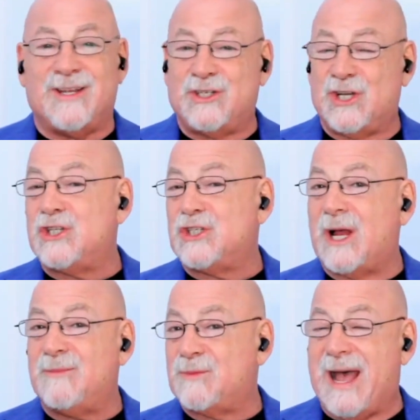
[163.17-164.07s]
The judge
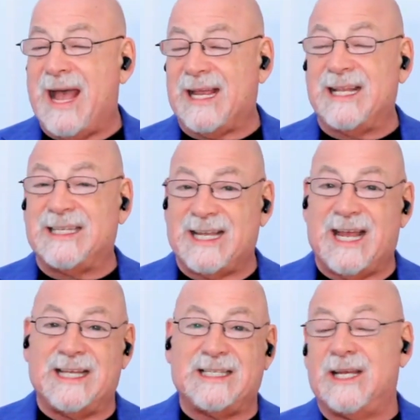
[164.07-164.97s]
comes back and
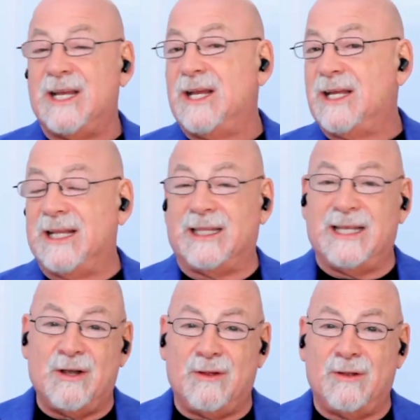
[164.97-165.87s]
says
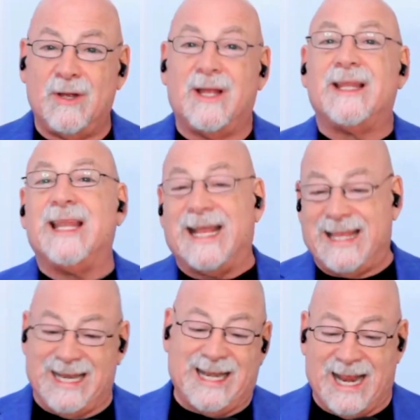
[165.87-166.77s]
illegal. They
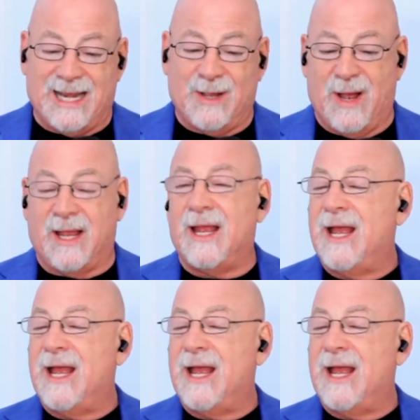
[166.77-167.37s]
did it anyway.